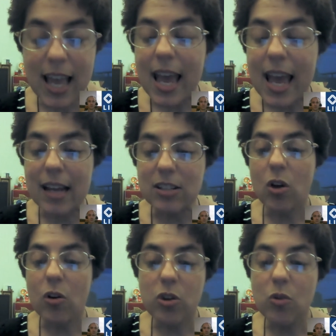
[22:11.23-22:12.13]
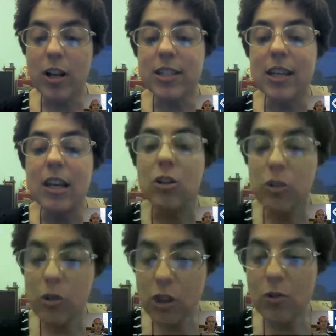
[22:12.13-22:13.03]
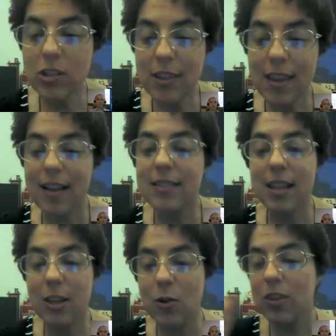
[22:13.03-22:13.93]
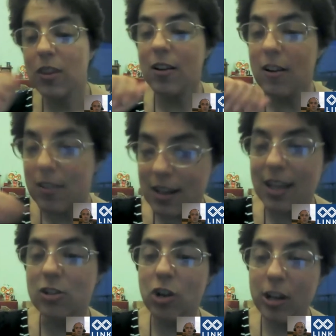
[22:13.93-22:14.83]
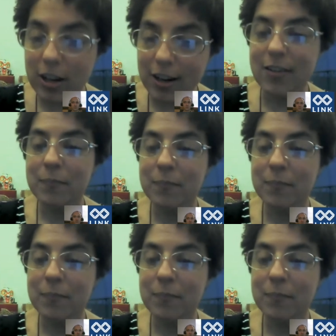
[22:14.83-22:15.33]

And so you want to include those things that you think are going to get triggered